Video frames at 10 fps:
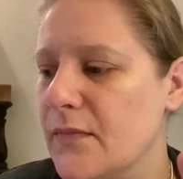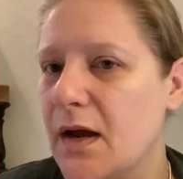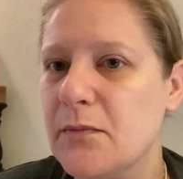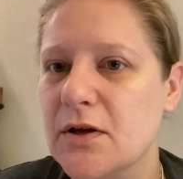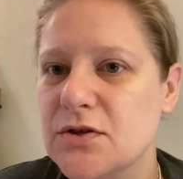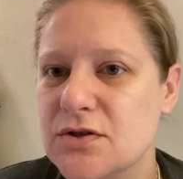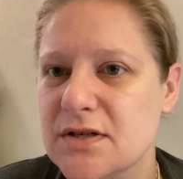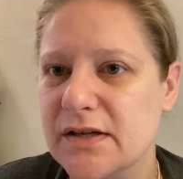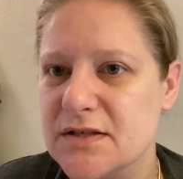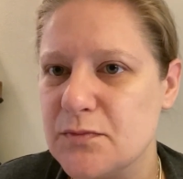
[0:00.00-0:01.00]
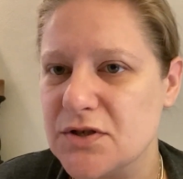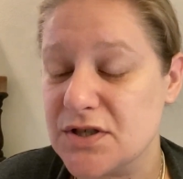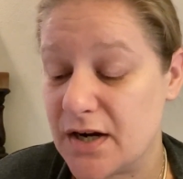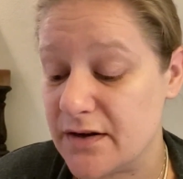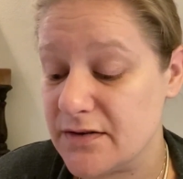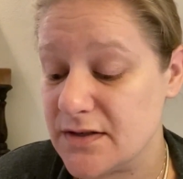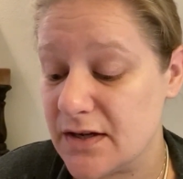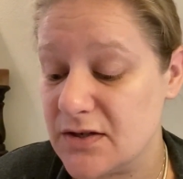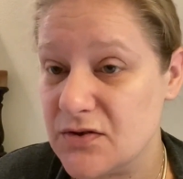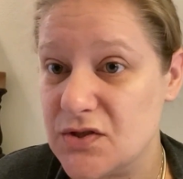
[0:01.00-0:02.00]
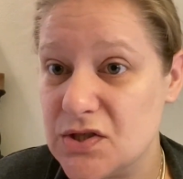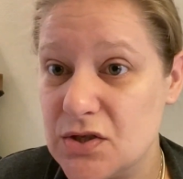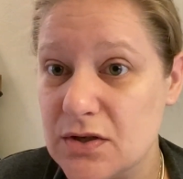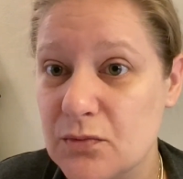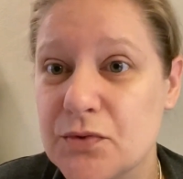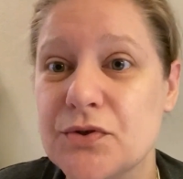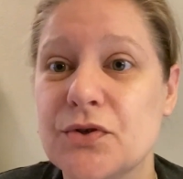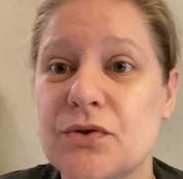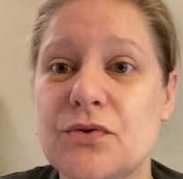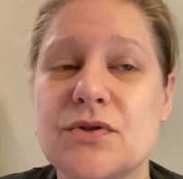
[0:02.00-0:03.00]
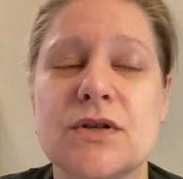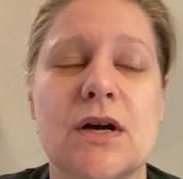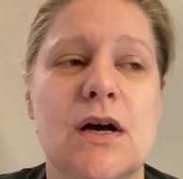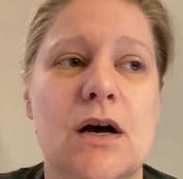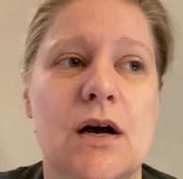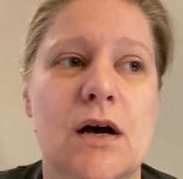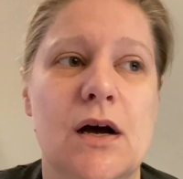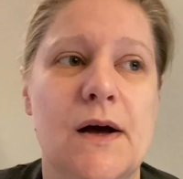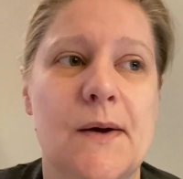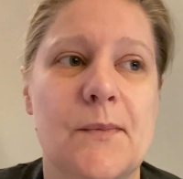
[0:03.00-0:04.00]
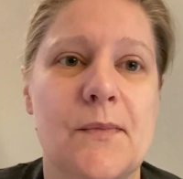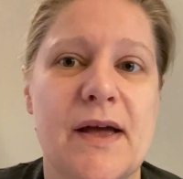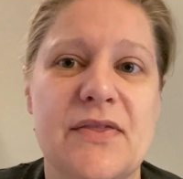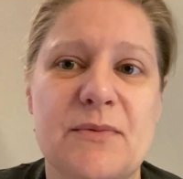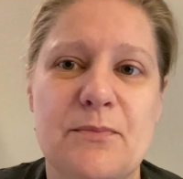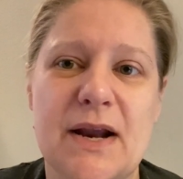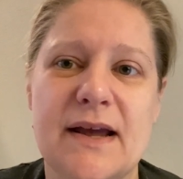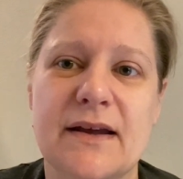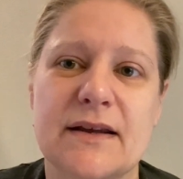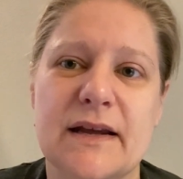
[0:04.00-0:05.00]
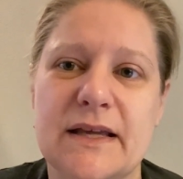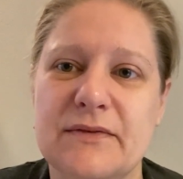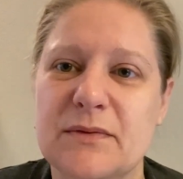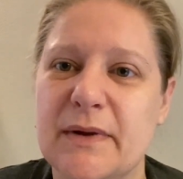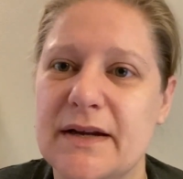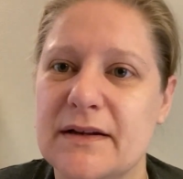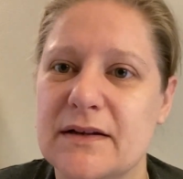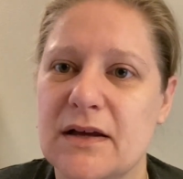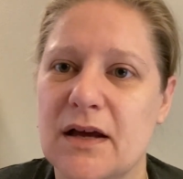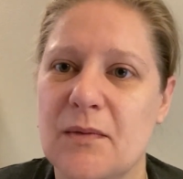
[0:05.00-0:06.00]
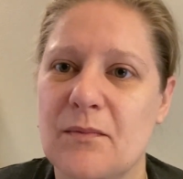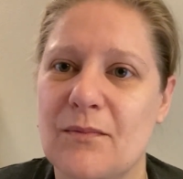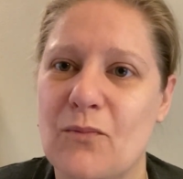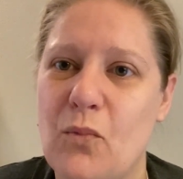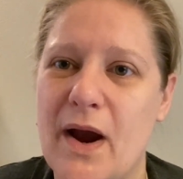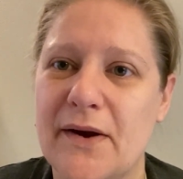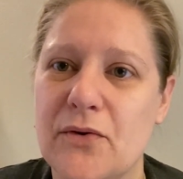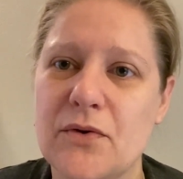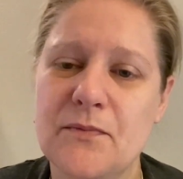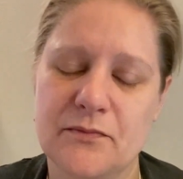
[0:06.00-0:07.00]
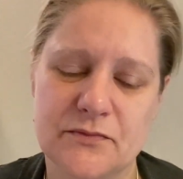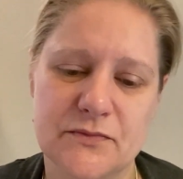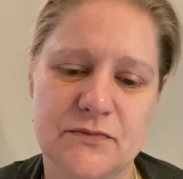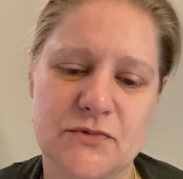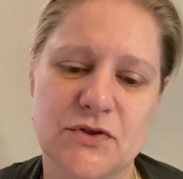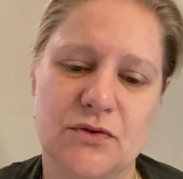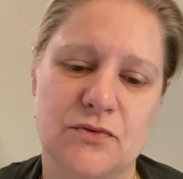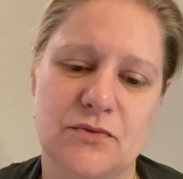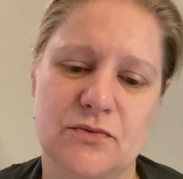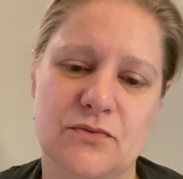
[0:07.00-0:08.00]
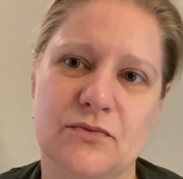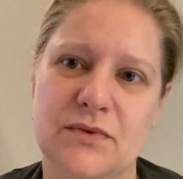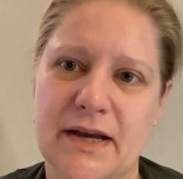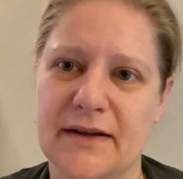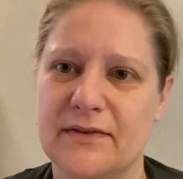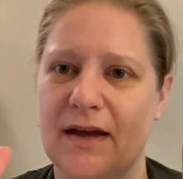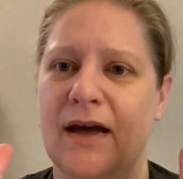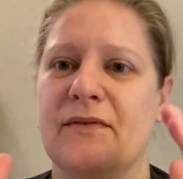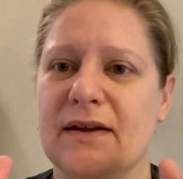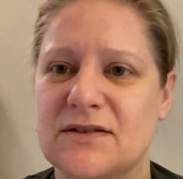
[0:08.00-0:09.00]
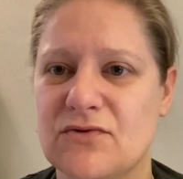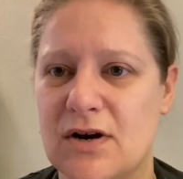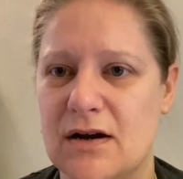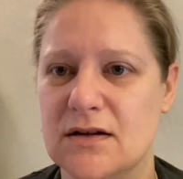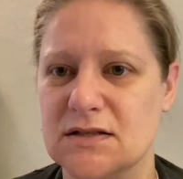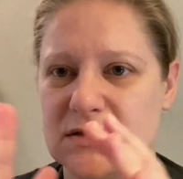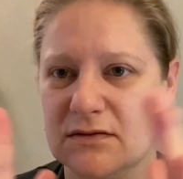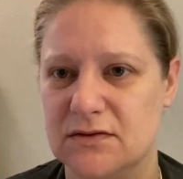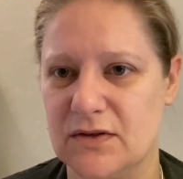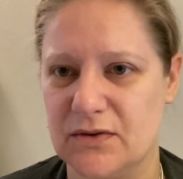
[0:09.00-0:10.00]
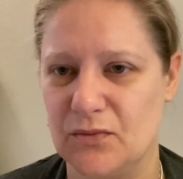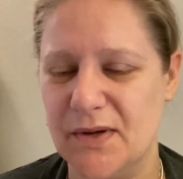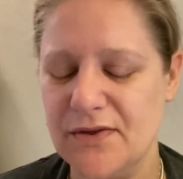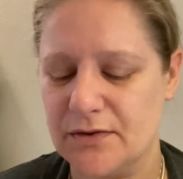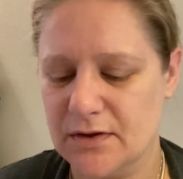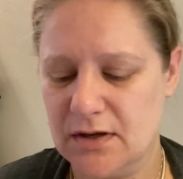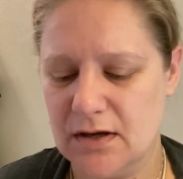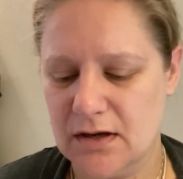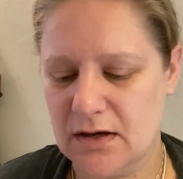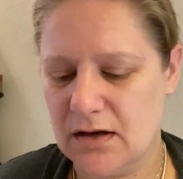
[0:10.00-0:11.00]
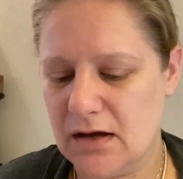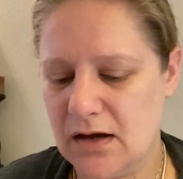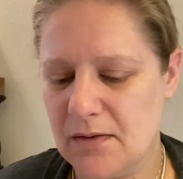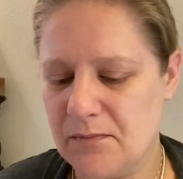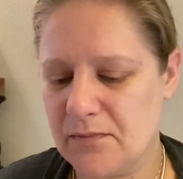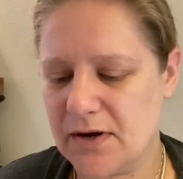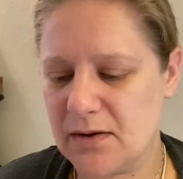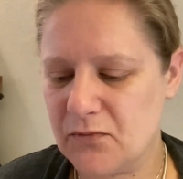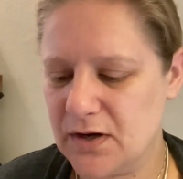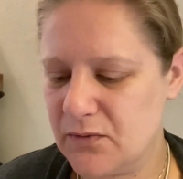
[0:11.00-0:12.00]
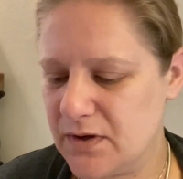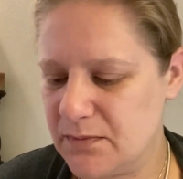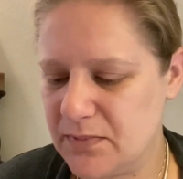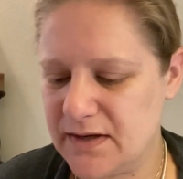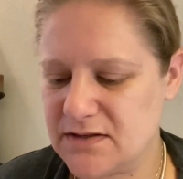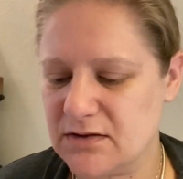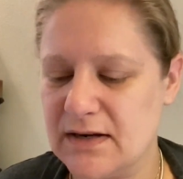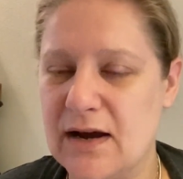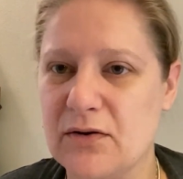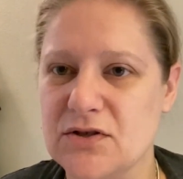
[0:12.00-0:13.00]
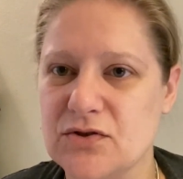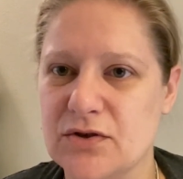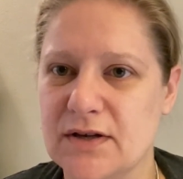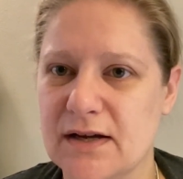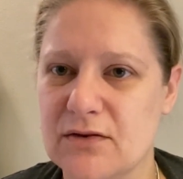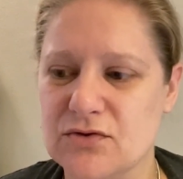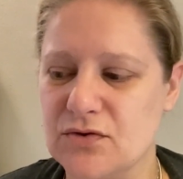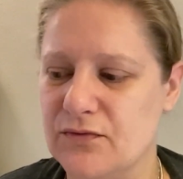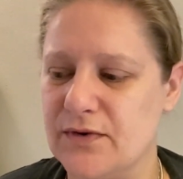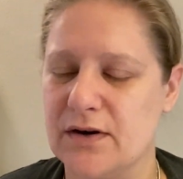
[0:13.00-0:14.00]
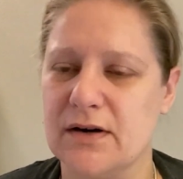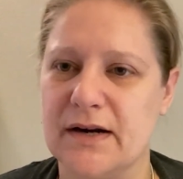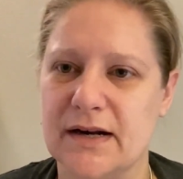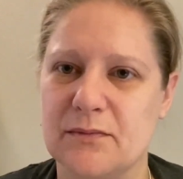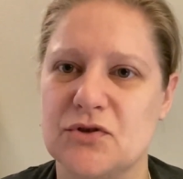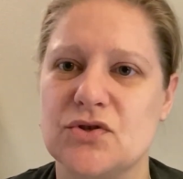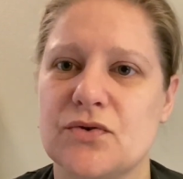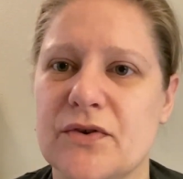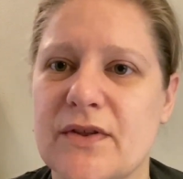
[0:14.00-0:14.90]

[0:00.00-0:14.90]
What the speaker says: not using as much yarn as I thought I would use. And the blanket, I even made it wider, so like I have extra hearts in the width. But I'm really, really pleased on how it's turning out so far. And I'm sure